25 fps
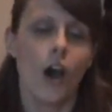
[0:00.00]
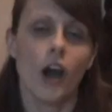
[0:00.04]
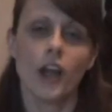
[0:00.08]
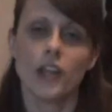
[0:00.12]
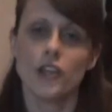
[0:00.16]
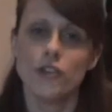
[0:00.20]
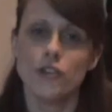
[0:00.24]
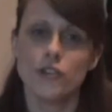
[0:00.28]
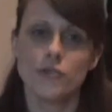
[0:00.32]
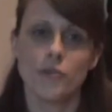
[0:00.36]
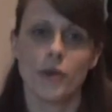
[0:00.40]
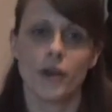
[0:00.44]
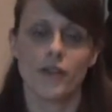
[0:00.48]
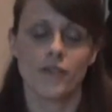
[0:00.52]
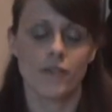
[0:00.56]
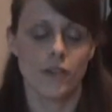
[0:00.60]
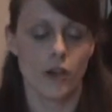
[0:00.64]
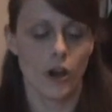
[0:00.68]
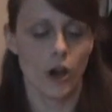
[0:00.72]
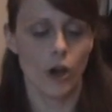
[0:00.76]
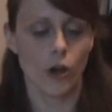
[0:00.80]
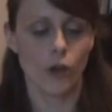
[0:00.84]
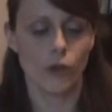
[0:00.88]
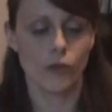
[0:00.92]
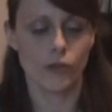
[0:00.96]
I use mine for
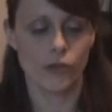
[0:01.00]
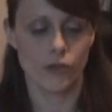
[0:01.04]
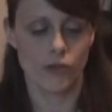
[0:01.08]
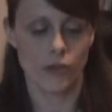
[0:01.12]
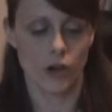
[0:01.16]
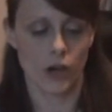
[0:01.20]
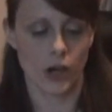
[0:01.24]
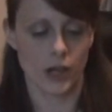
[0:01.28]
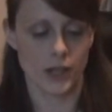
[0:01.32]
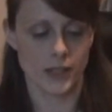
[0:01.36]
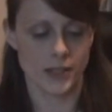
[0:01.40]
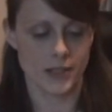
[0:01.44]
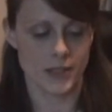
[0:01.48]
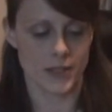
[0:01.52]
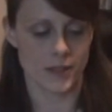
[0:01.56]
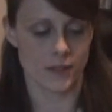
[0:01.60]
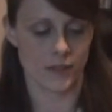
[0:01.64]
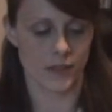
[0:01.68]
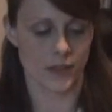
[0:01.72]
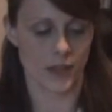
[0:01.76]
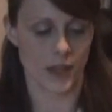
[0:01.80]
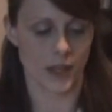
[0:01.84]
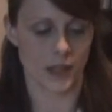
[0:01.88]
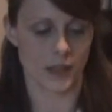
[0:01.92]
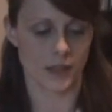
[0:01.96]
a whole variety of
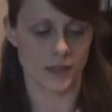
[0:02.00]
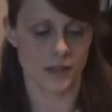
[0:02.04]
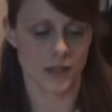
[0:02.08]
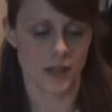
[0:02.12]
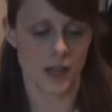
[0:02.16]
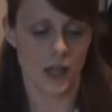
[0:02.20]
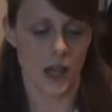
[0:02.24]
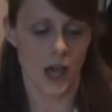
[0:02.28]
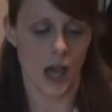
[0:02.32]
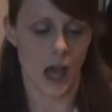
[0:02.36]
things.